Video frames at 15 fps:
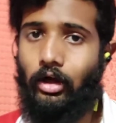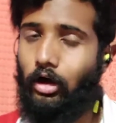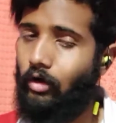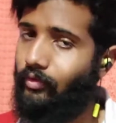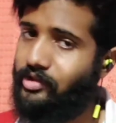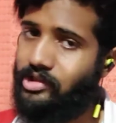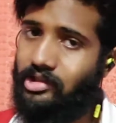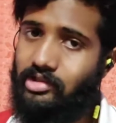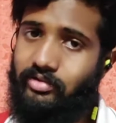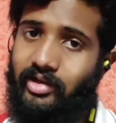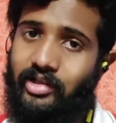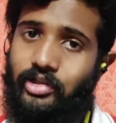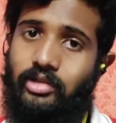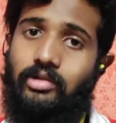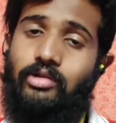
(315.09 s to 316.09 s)
official
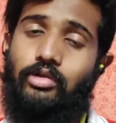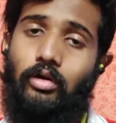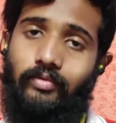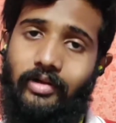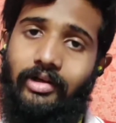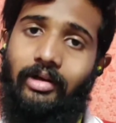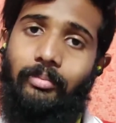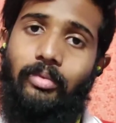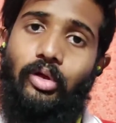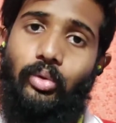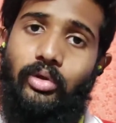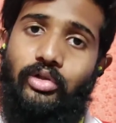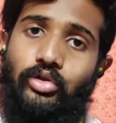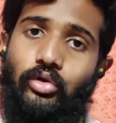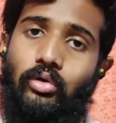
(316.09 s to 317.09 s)
instructions of the
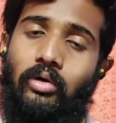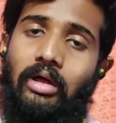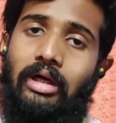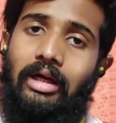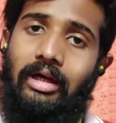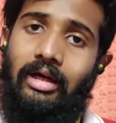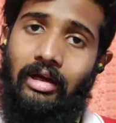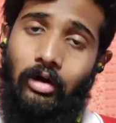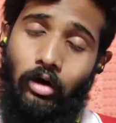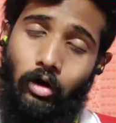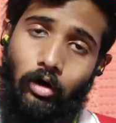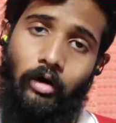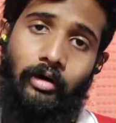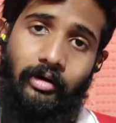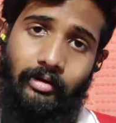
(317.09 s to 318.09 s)
WHO
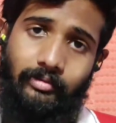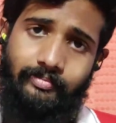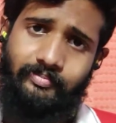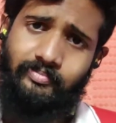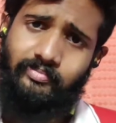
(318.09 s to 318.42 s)
on